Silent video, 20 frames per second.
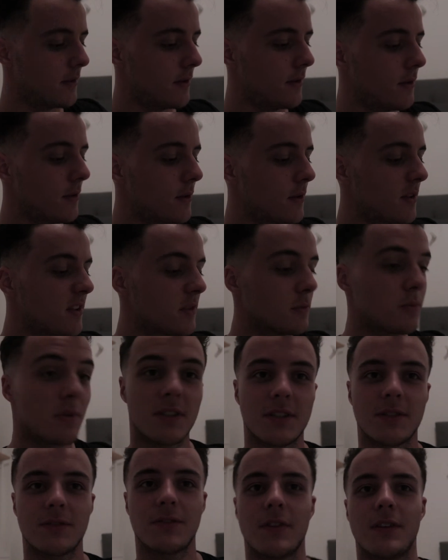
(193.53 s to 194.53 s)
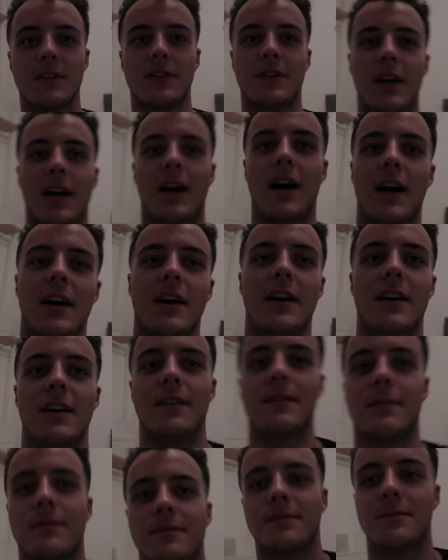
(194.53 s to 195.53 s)
Although it was fun, I
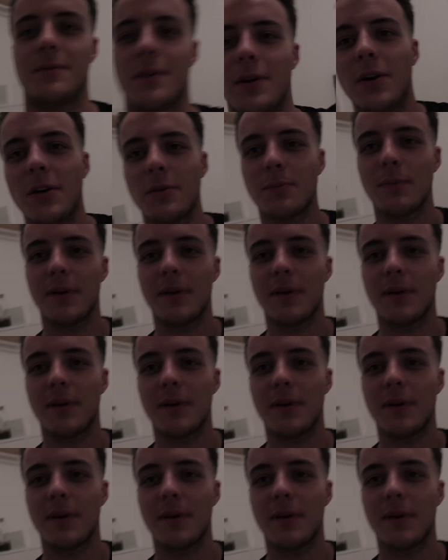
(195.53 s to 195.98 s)
hurt